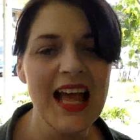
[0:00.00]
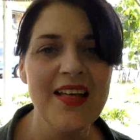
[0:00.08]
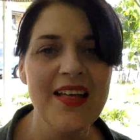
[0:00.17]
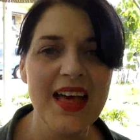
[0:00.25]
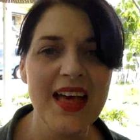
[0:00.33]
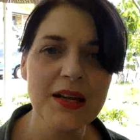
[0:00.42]

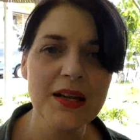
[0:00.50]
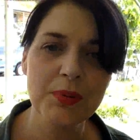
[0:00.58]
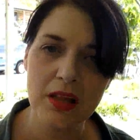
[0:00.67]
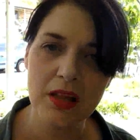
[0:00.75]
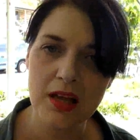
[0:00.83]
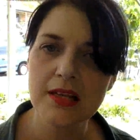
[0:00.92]
That
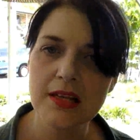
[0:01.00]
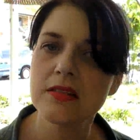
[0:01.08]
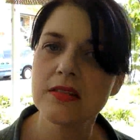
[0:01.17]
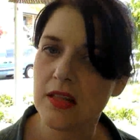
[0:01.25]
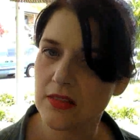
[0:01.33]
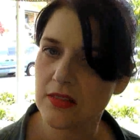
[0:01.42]
implies
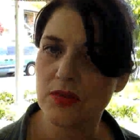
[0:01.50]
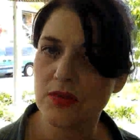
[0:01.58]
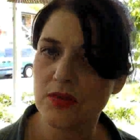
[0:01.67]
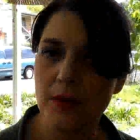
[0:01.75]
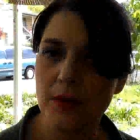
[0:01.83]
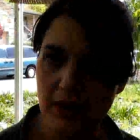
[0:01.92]
that there's
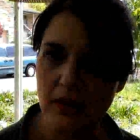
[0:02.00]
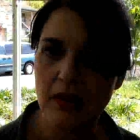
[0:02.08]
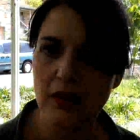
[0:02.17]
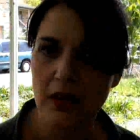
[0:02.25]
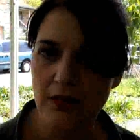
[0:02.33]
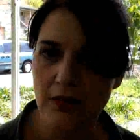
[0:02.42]
something
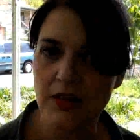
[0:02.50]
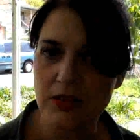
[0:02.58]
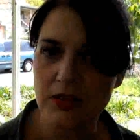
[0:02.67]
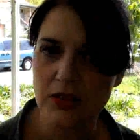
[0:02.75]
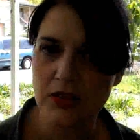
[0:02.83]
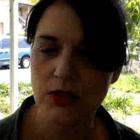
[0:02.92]
having
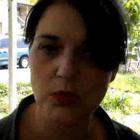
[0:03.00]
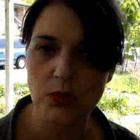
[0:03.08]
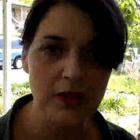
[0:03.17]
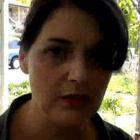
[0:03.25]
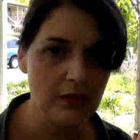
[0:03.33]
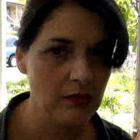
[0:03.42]
to do
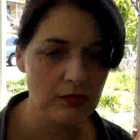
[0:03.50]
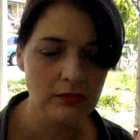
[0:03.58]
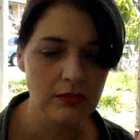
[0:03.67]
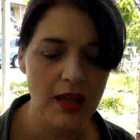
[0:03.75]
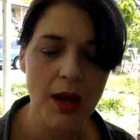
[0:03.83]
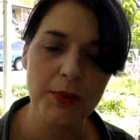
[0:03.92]
with
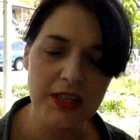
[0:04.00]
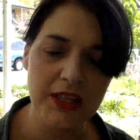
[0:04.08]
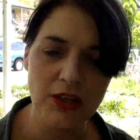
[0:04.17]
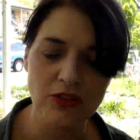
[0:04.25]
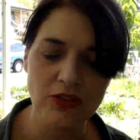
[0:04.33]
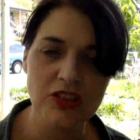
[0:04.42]
how many
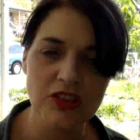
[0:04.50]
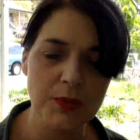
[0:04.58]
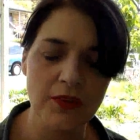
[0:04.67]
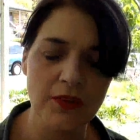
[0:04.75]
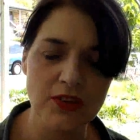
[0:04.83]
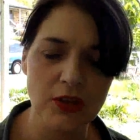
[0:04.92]
years she's been
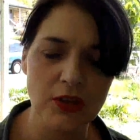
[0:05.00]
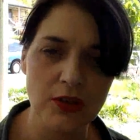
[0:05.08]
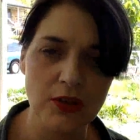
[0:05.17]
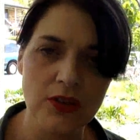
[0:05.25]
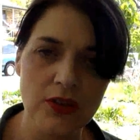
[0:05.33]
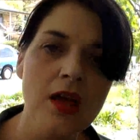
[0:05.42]
on this
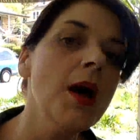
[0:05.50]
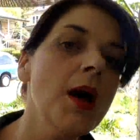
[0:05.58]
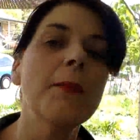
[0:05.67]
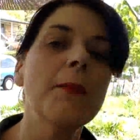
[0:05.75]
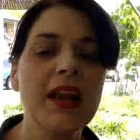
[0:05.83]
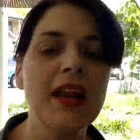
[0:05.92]
earth.
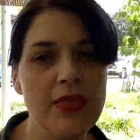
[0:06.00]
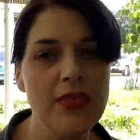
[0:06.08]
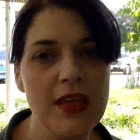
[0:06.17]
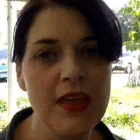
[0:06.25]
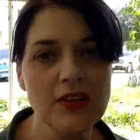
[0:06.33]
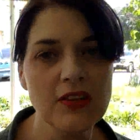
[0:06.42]
But I
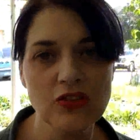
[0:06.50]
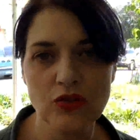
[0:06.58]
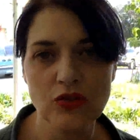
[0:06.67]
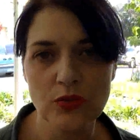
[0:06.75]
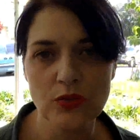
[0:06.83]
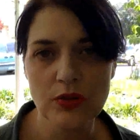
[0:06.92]
think to
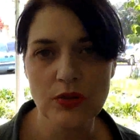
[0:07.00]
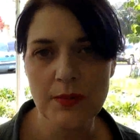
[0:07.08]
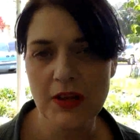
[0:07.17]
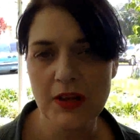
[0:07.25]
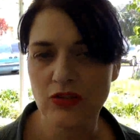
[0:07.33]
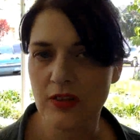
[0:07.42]
truly
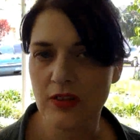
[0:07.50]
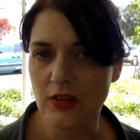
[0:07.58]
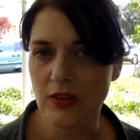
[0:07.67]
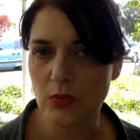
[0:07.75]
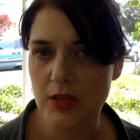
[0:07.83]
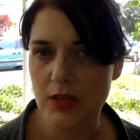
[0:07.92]
make sure that the
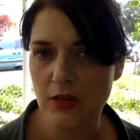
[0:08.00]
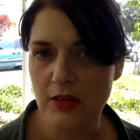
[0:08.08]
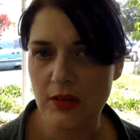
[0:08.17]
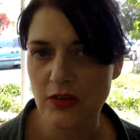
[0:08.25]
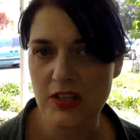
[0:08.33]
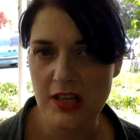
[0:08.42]
reader
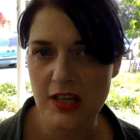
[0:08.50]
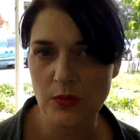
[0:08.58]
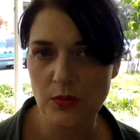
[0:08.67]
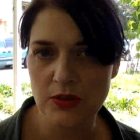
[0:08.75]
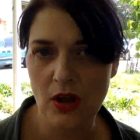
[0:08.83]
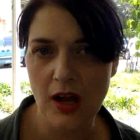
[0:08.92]
understands what
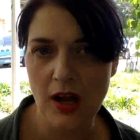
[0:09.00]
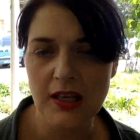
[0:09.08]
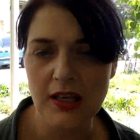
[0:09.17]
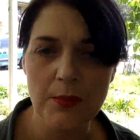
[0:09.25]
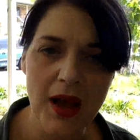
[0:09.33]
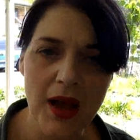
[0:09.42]
we're talking
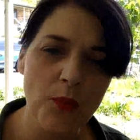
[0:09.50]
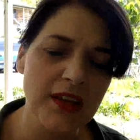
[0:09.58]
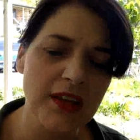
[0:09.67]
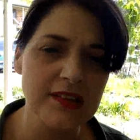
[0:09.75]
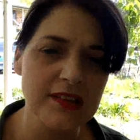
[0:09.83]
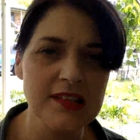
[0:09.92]
about, we
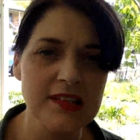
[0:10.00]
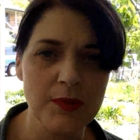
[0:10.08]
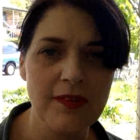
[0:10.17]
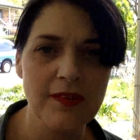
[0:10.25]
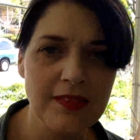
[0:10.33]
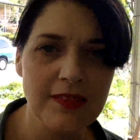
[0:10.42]
could say something
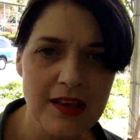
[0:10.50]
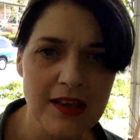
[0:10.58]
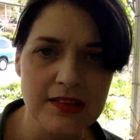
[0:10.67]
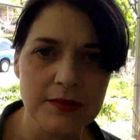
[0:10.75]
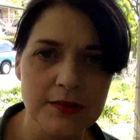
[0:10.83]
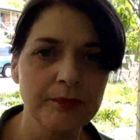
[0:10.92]
like
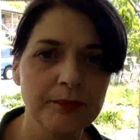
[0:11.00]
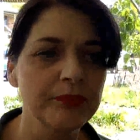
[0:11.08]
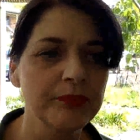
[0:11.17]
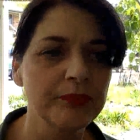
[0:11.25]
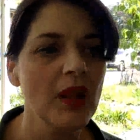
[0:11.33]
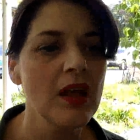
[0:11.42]
this.
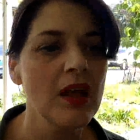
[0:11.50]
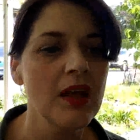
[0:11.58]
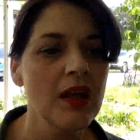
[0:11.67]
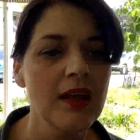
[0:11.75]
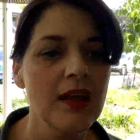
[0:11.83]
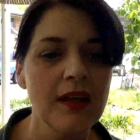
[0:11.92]

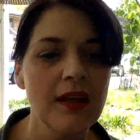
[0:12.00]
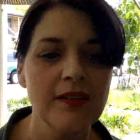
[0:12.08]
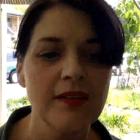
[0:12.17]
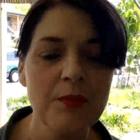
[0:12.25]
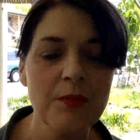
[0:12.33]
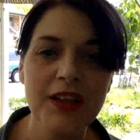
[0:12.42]

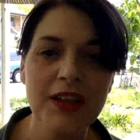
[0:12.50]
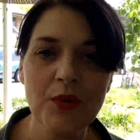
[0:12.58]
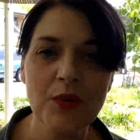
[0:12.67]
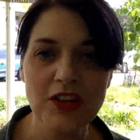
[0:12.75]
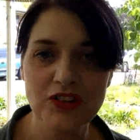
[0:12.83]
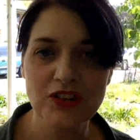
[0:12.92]
The
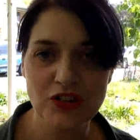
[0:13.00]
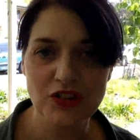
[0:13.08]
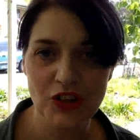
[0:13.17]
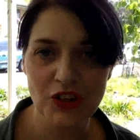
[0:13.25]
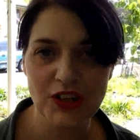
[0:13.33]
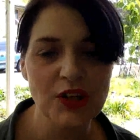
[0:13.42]
middle-aged
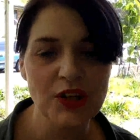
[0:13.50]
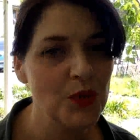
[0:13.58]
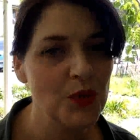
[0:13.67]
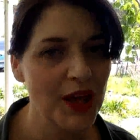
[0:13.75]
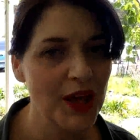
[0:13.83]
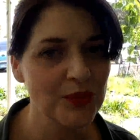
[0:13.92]
attorney who
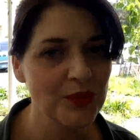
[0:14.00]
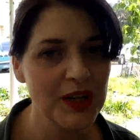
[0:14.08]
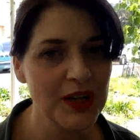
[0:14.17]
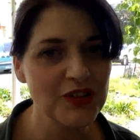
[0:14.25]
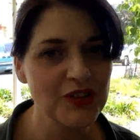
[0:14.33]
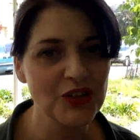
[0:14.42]
had
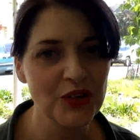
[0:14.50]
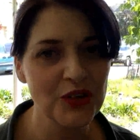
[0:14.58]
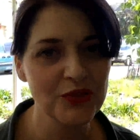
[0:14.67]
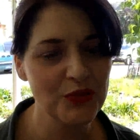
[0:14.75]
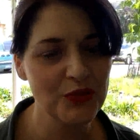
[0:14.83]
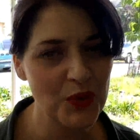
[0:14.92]
reached her
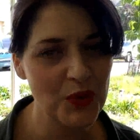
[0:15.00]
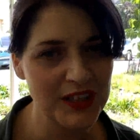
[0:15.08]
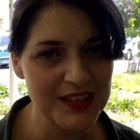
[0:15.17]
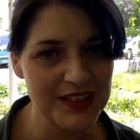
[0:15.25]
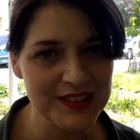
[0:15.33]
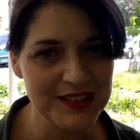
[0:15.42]

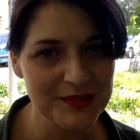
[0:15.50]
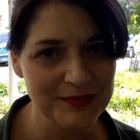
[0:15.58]
40s